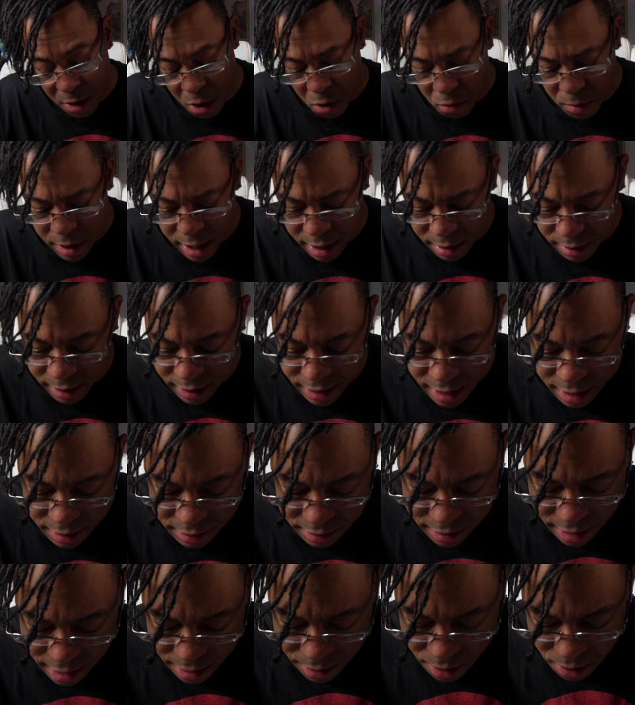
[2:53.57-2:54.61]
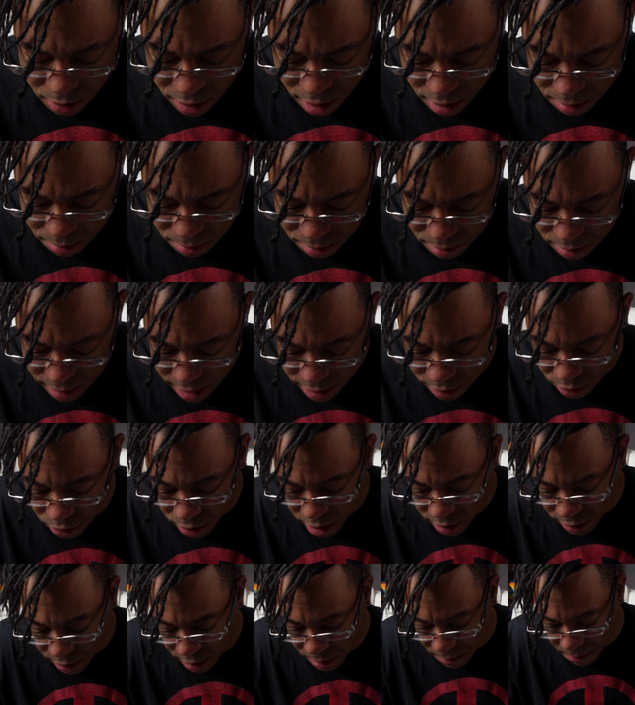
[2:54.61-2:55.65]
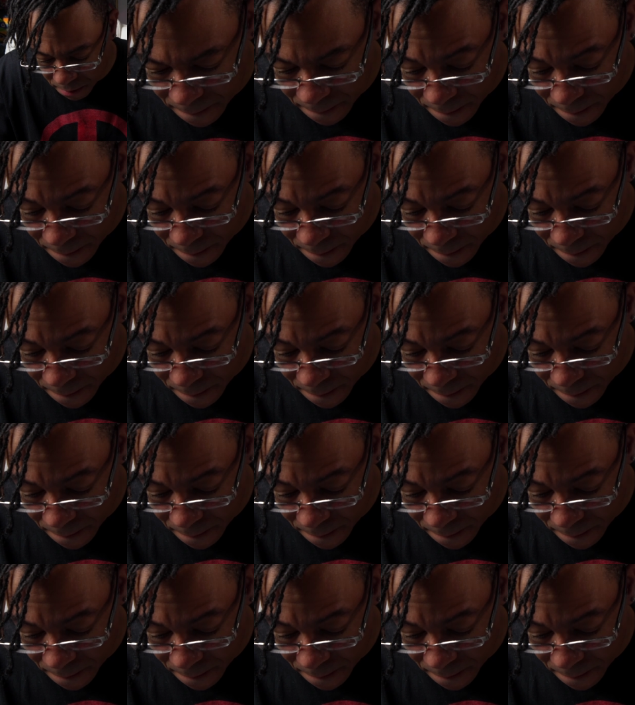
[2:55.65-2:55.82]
Oh, wait, it doesn't say. Hold on. That's crazy.